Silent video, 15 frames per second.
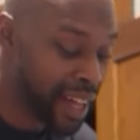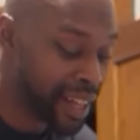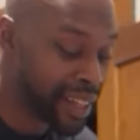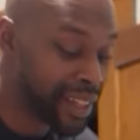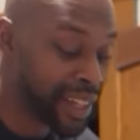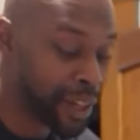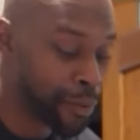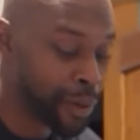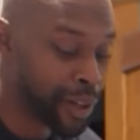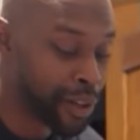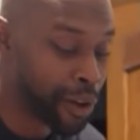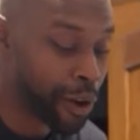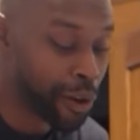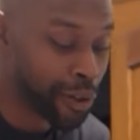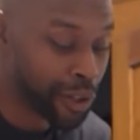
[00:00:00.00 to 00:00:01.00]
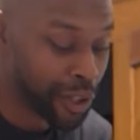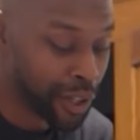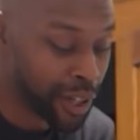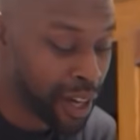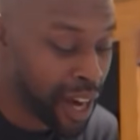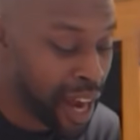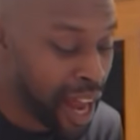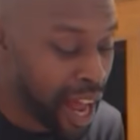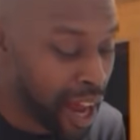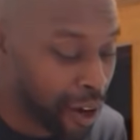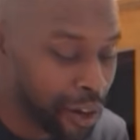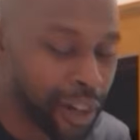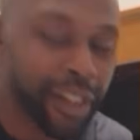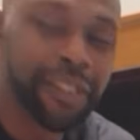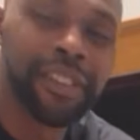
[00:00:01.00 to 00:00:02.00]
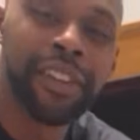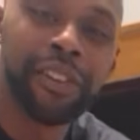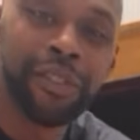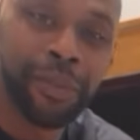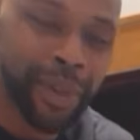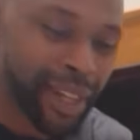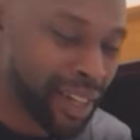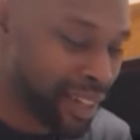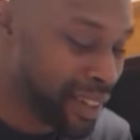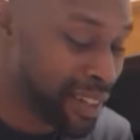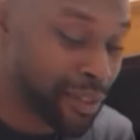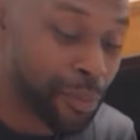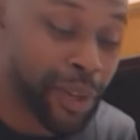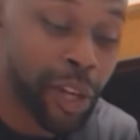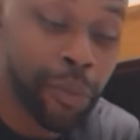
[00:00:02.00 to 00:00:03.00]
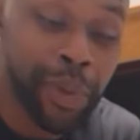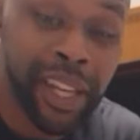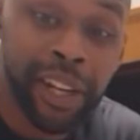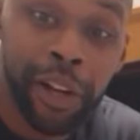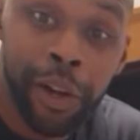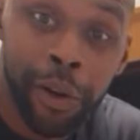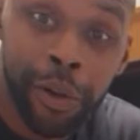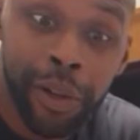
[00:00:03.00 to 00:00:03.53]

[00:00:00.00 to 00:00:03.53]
liquid culture, or excuse me, this Piopino